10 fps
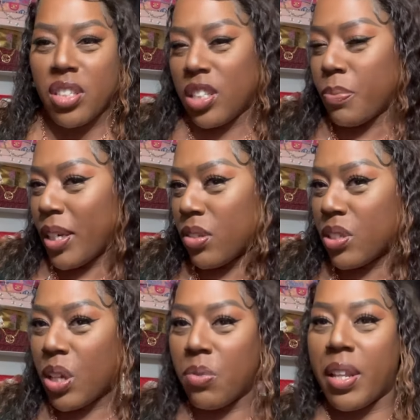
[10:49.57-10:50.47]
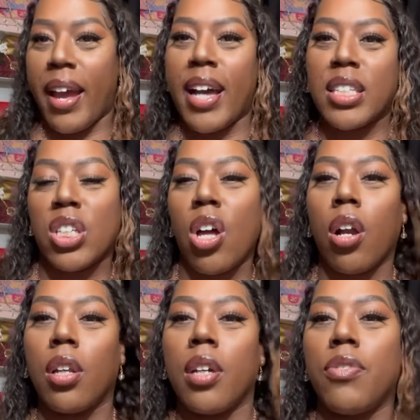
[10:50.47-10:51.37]
The smells don't last
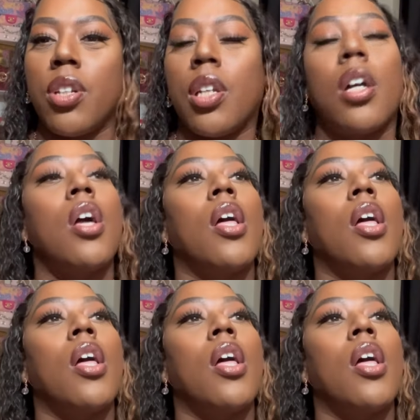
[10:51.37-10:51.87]
long enough. Da-da-da.